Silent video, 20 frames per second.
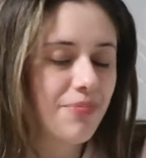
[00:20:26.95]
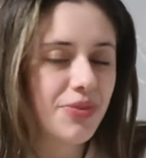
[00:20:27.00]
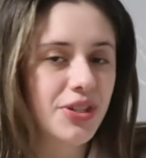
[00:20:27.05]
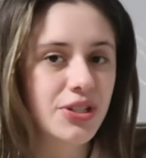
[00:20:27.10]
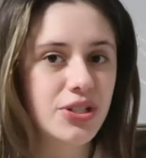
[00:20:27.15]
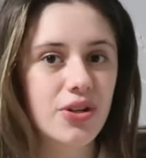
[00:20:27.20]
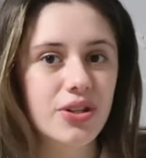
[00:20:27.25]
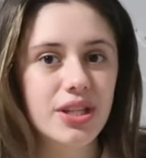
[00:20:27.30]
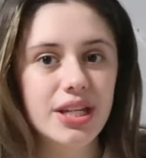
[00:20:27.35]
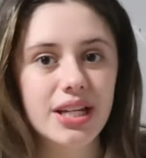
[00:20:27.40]

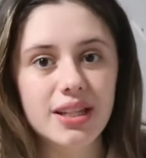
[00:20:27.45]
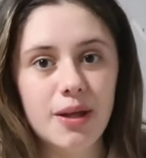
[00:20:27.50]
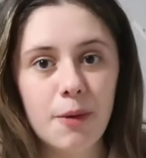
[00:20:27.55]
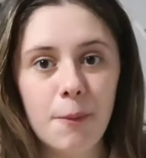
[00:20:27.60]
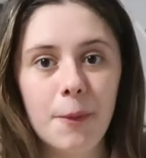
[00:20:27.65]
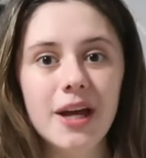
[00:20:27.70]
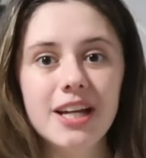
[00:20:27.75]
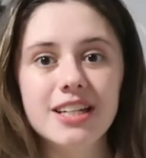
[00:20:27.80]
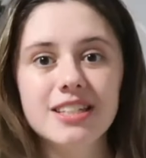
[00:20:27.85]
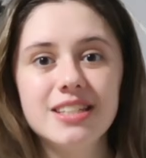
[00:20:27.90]
So the
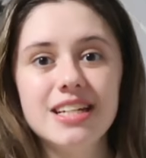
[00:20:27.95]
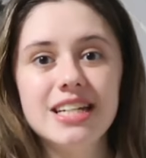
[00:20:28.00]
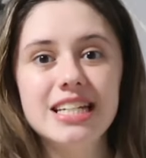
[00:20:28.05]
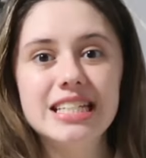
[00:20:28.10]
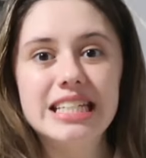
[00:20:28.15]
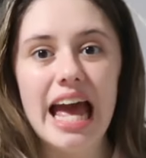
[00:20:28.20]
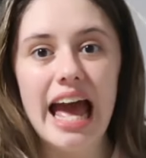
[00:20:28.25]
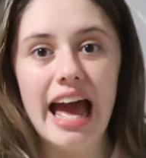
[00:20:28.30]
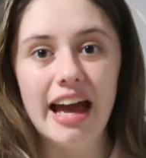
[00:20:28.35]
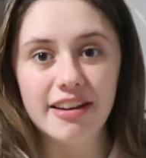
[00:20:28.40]
Olympics
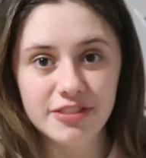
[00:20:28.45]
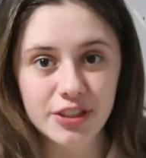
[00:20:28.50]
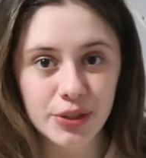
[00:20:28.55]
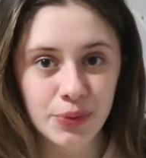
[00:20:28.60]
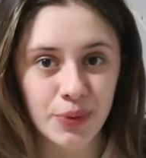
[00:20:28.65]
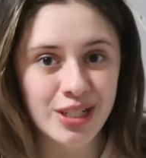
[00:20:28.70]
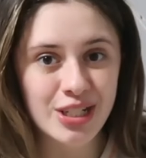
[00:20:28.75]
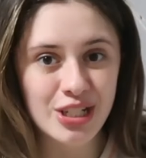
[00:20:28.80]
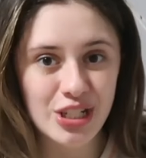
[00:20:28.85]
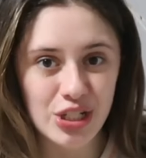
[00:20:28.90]
is
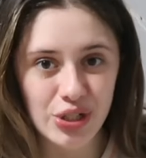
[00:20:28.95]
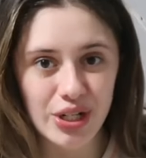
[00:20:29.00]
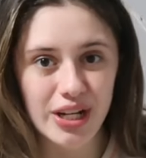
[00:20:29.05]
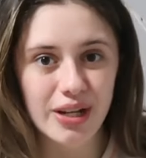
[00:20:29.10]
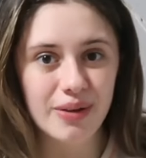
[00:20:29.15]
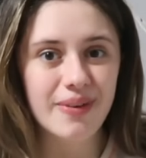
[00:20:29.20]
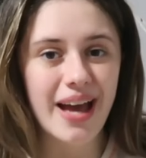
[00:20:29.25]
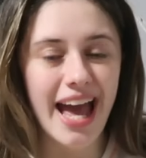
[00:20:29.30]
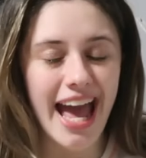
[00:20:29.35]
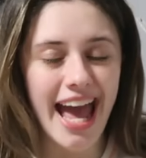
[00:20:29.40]
everyone's
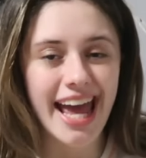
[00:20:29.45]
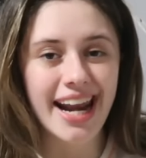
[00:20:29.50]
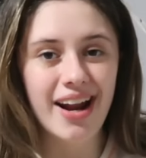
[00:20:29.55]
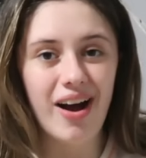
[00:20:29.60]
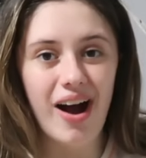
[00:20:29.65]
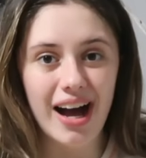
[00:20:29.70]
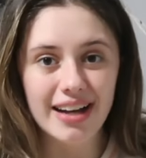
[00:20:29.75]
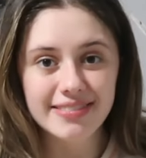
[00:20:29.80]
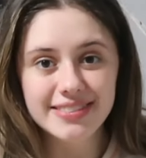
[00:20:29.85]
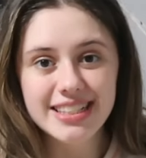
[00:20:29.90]
dream and
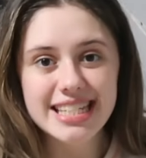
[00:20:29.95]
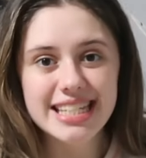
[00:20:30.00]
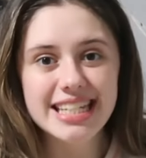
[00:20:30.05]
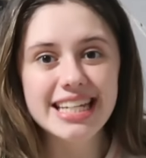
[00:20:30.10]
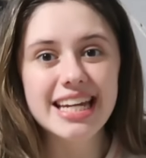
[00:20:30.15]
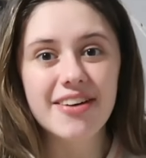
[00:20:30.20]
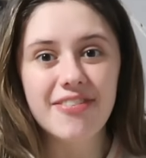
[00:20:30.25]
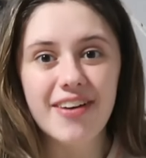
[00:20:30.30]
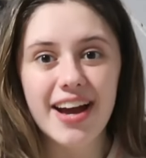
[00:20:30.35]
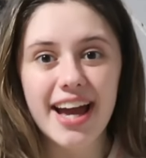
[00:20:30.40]

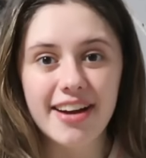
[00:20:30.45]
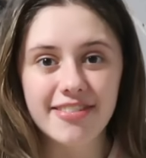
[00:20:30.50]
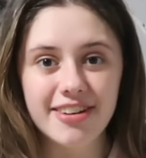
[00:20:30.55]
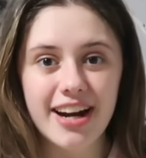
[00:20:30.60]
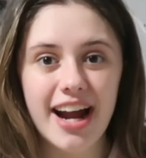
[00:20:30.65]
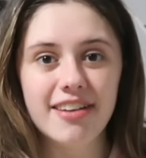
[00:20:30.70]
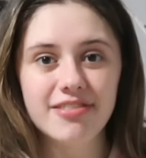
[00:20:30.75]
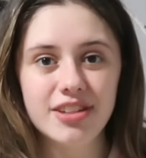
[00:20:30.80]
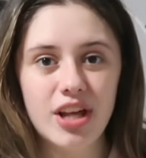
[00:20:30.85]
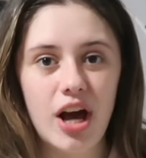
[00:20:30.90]
obviously if I ever
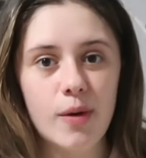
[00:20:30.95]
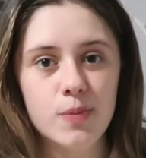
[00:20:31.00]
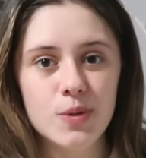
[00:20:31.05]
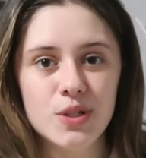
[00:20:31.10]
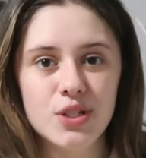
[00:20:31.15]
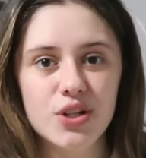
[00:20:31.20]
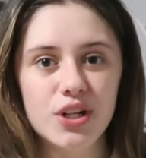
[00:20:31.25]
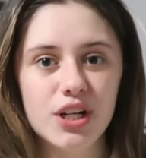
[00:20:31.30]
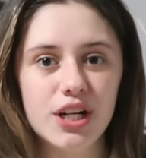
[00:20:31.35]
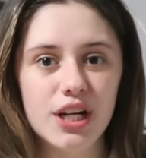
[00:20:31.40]
have the
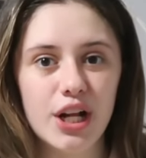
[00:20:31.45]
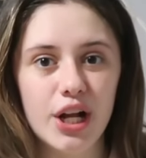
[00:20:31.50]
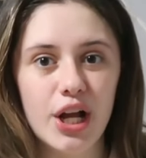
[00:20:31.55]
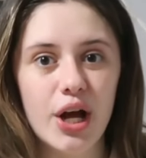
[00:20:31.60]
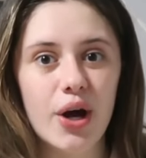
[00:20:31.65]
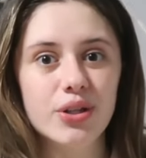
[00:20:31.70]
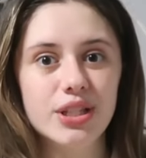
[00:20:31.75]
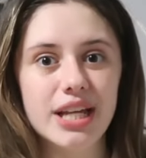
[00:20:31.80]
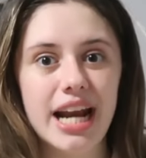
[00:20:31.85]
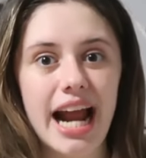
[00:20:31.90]
opportunity to
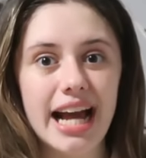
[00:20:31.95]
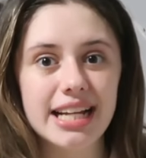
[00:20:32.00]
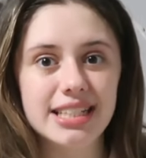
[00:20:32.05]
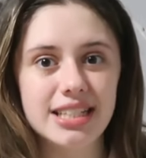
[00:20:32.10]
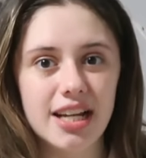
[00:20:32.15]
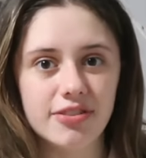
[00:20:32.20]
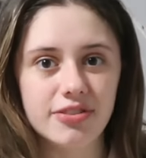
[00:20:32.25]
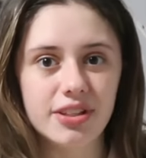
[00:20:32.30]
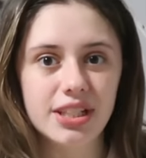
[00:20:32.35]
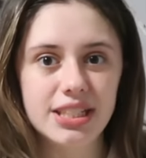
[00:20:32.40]
go then i
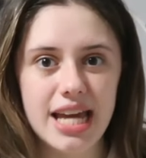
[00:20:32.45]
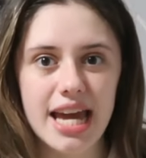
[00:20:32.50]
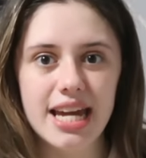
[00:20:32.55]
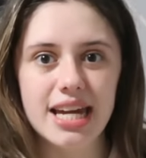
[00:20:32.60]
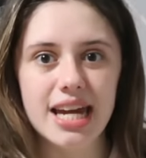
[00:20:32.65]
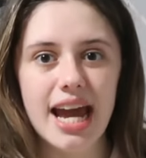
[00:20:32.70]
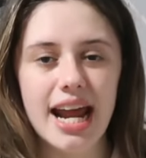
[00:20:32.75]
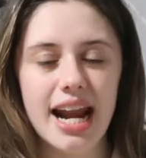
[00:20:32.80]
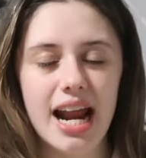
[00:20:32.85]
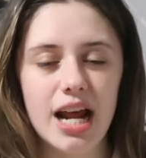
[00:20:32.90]
definitely
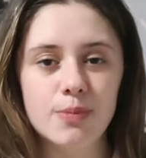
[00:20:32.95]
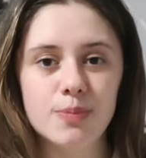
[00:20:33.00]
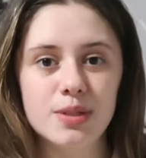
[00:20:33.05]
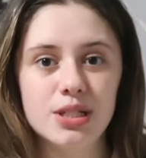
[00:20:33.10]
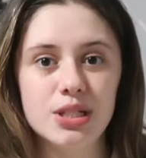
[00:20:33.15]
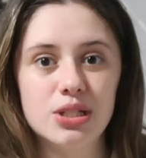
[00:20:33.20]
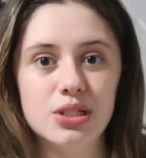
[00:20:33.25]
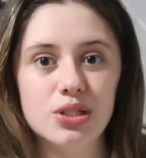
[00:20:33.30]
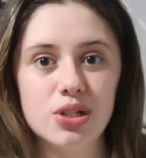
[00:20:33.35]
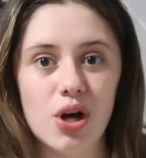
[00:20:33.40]
take it and I'd be
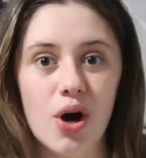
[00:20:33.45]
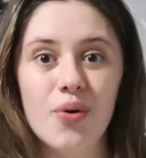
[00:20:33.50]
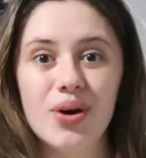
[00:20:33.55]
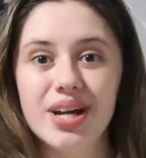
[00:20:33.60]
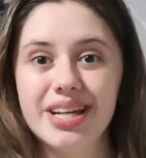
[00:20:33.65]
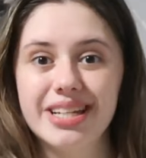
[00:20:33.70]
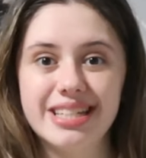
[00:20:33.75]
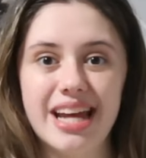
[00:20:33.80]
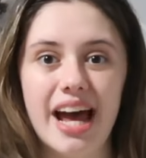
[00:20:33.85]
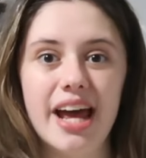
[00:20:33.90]
so
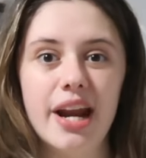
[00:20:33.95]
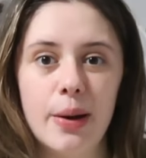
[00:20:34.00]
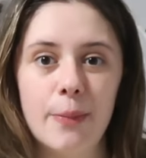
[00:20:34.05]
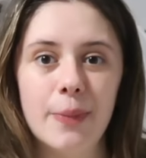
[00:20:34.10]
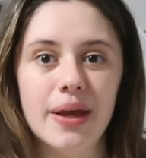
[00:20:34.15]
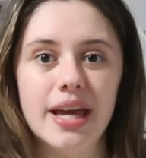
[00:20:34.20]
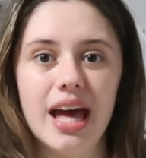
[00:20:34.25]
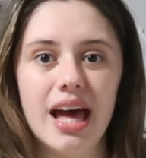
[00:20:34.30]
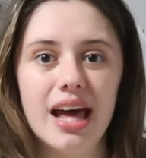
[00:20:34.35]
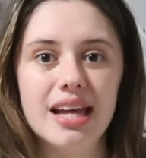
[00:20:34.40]
excited
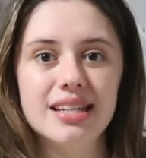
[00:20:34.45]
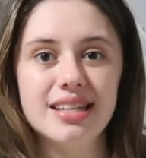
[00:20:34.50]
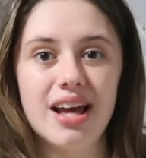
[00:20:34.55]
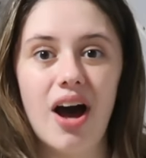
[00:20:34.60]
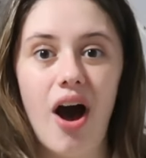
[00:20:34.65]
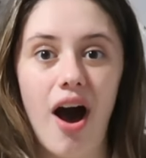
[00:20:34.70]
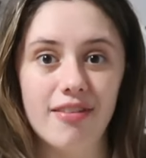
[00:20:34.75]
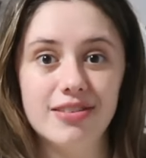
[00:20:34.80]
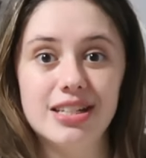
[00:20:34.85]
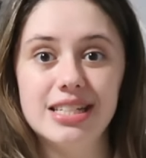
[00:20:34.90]
because
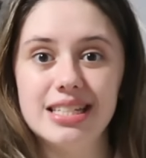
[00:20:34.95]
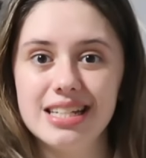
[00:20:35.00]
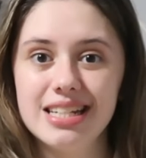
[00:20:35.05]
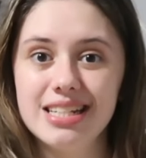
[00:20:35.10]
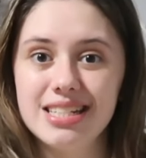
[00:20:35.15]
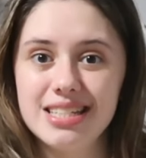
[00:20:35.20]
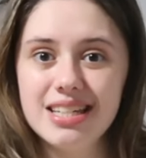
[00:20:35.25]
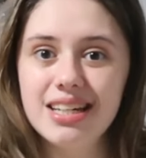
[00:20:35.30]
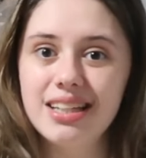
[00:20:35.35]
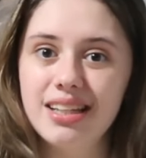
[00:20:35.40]
obviously
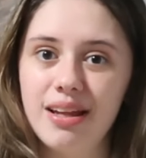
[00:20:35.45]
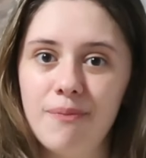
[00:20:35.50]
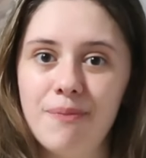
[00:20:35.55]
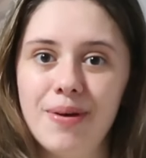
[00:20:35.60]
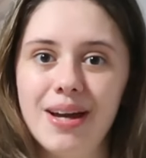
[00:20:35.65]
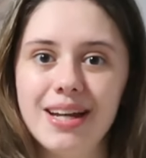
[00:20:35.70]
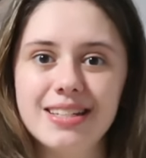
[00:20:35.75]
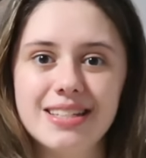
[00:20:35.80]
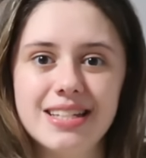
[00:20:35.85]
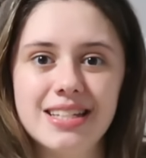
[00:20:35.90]
it's the
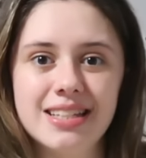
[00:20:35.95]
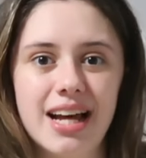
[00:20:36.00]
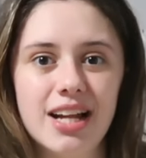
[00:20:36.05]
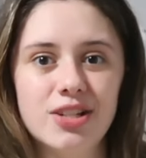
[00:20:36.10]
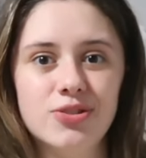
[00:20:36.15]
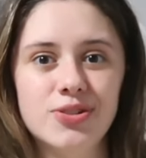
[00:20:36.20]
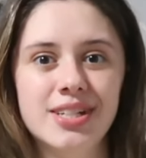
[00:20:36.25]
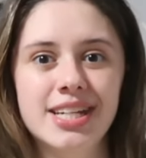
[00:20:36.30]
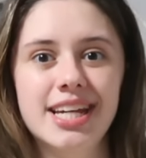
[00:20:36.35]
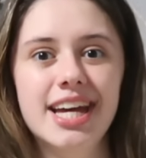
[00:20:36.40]
Olympics and
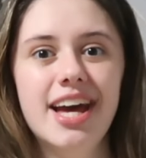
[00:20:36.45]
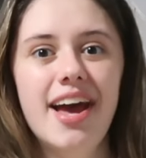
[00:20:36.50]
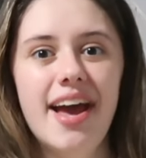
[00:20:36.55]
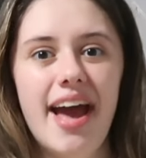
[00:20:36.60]
that's what